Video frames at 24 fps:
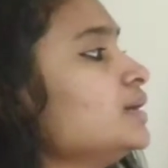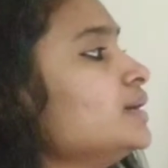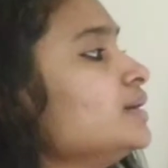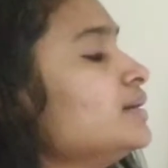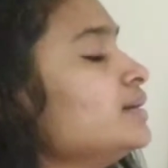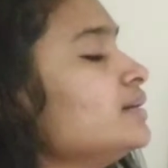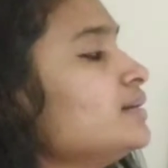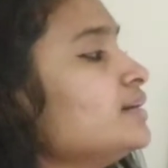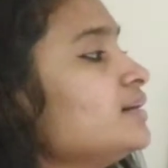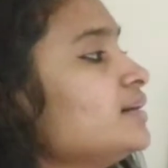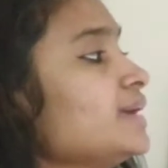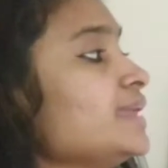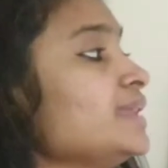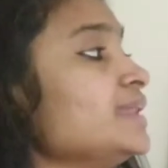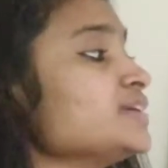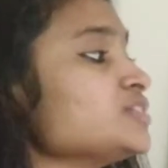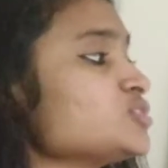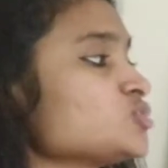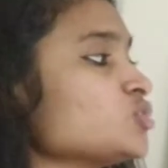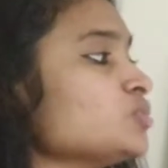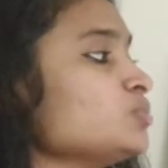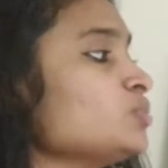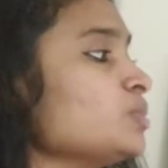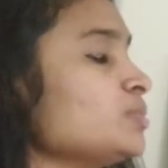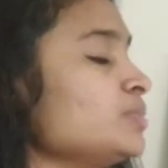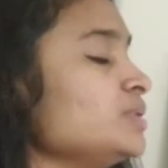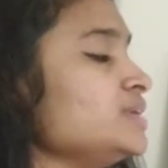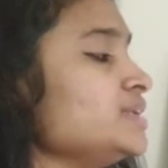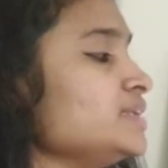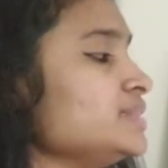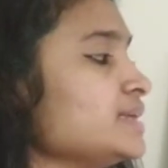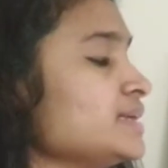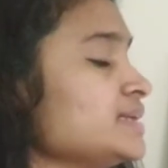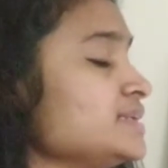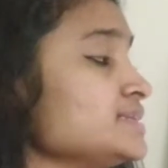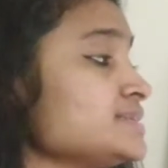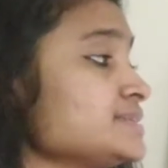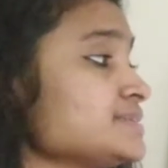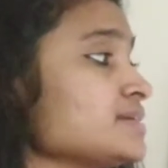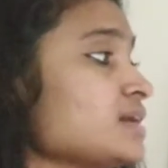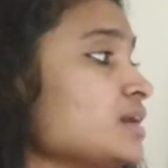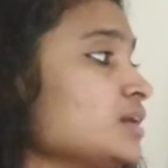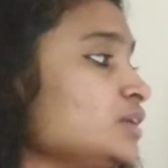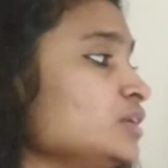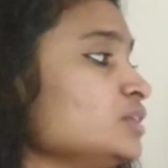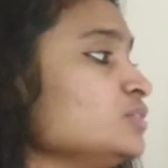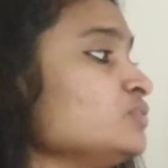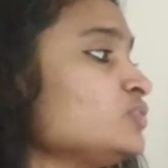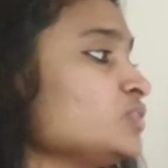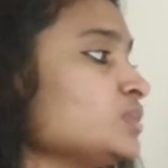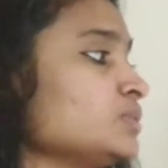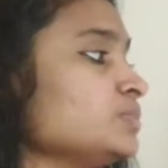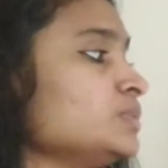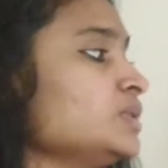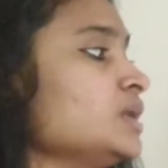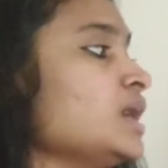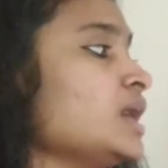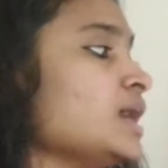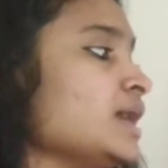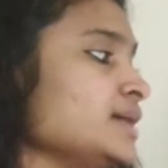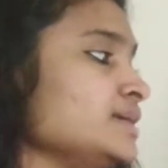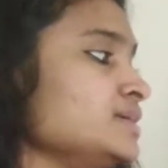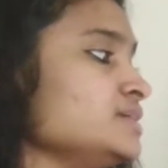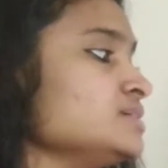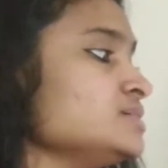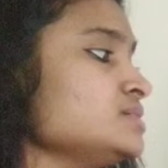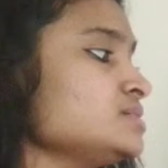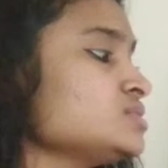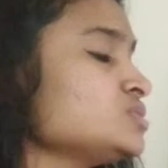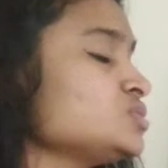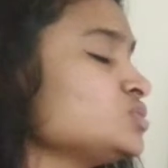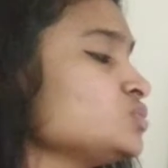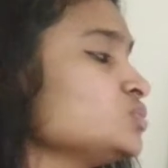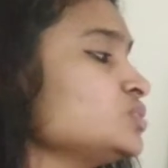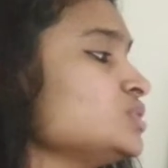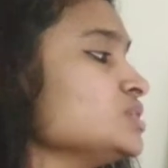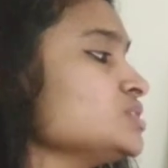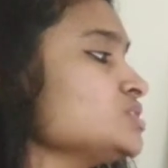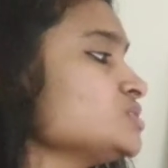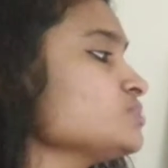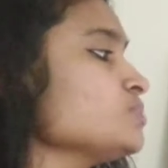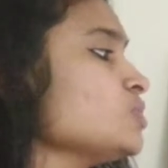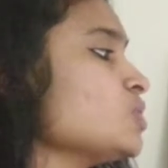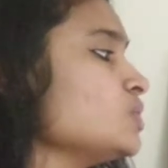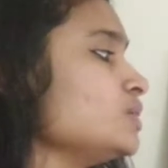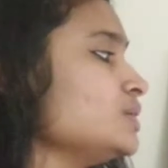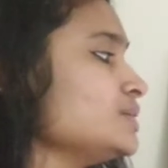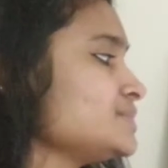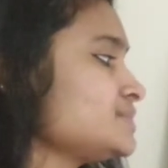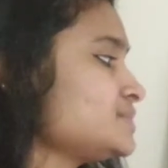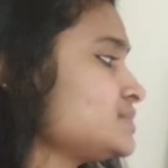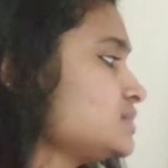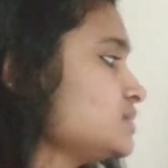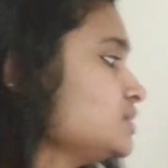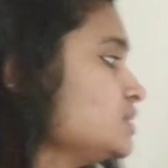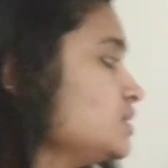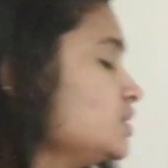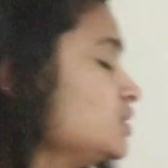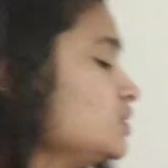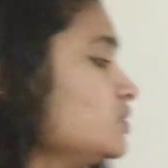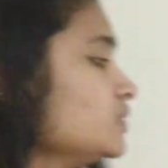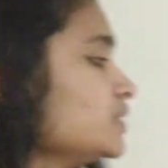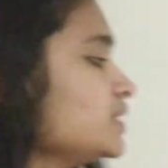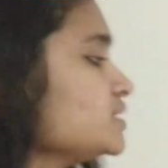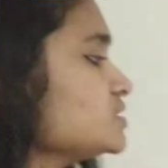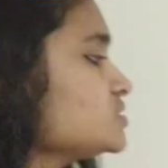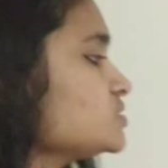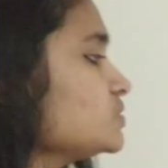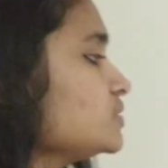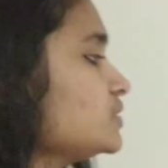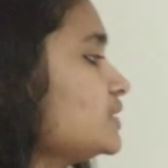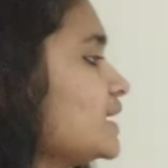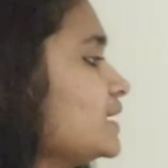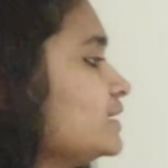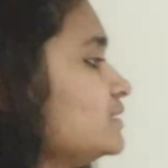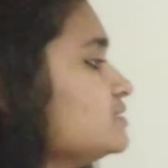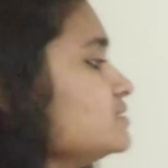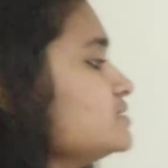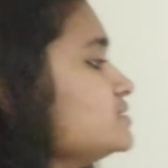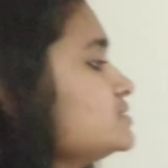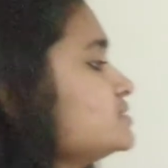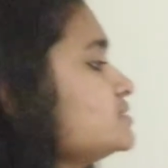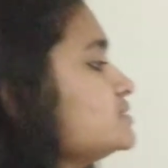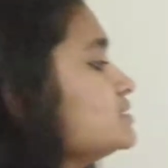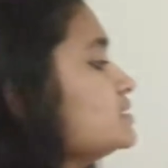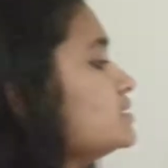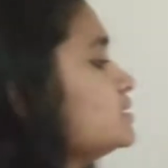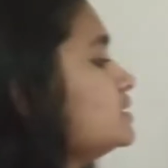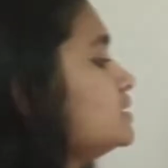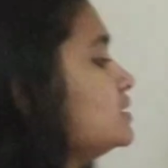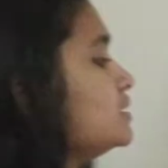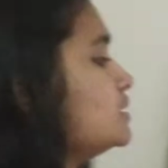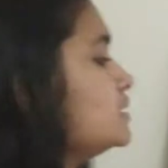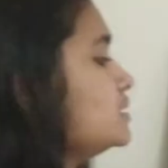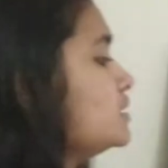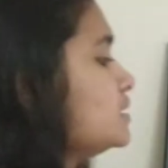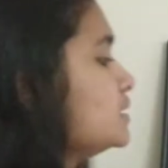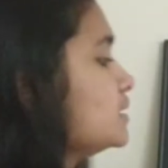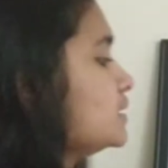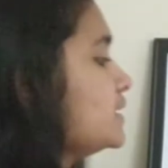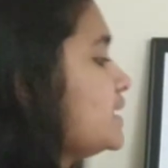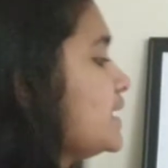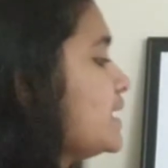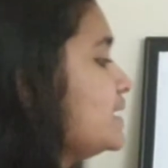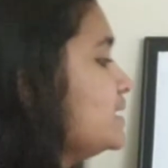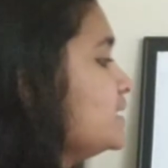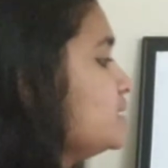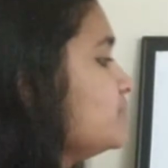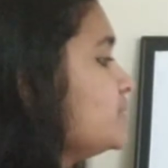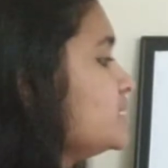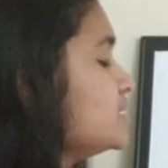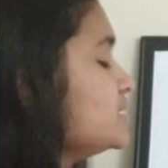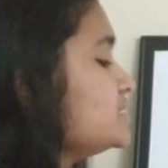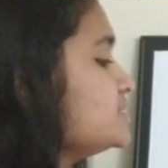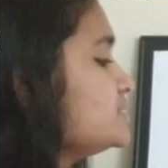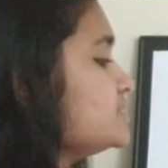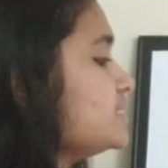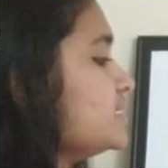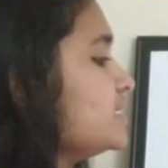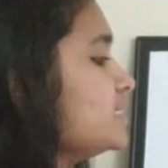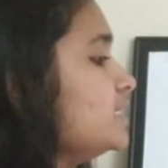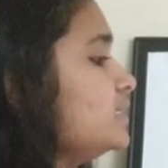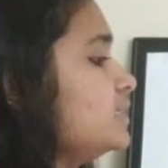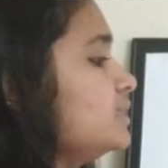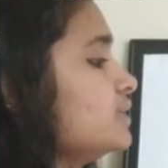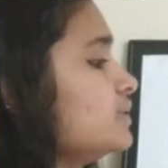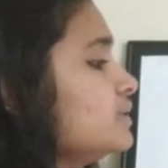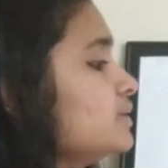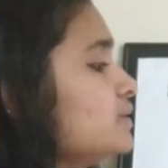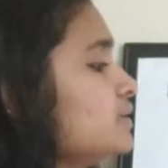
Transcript: electron mobility, that is starting from the highest to the smallest? Okay, so that is gallium arsenide,